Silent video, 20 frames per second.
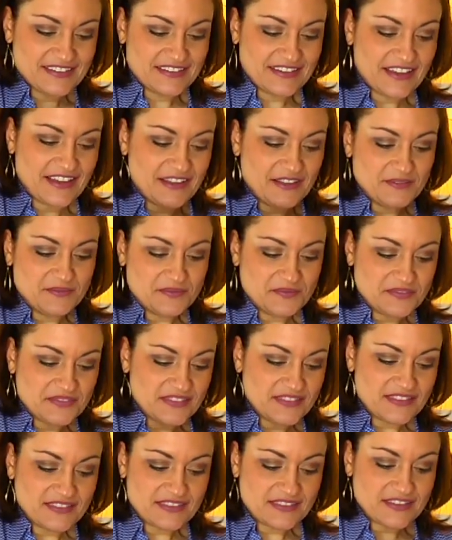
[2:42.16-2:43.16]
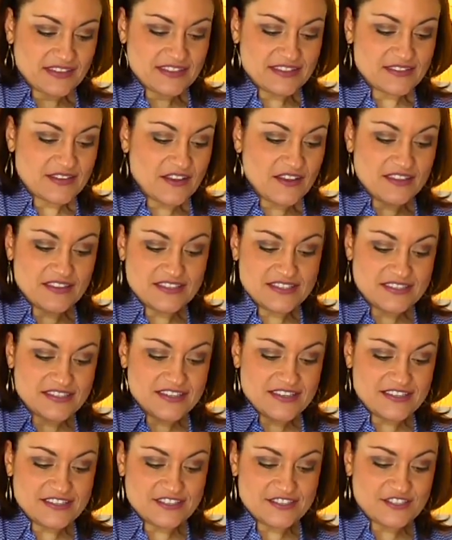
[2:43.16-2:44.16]
Now, that's all this
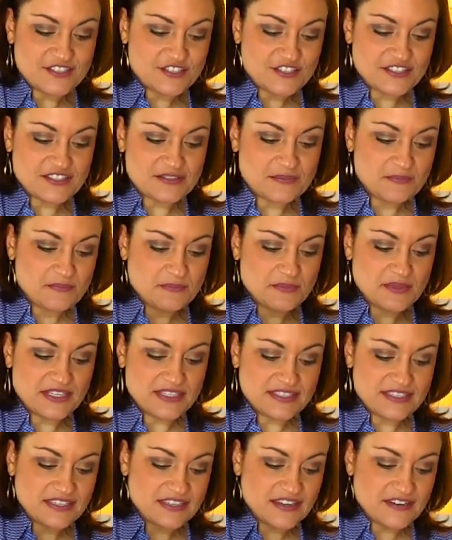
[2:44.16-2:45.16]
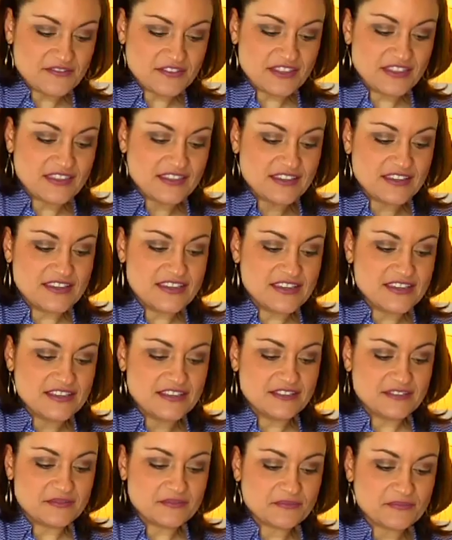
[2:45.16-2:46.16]
is just mixing everything
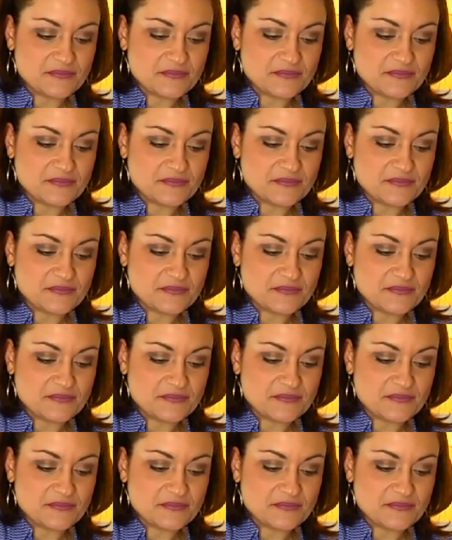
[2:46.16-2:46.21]
in